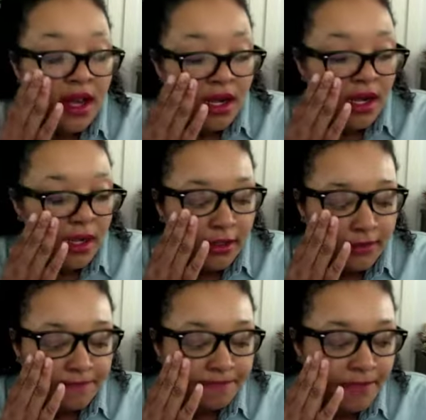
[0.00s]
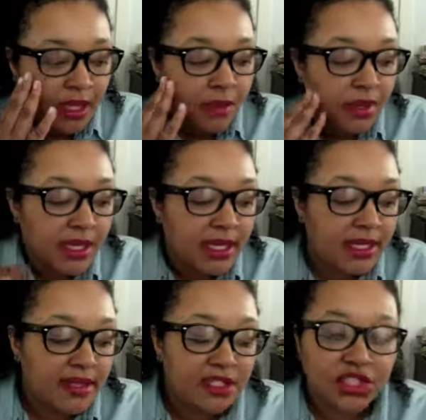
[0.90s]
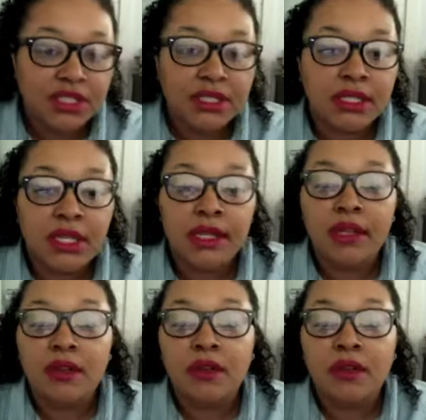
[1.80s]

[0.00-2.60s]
Um, but again, that Shescentit.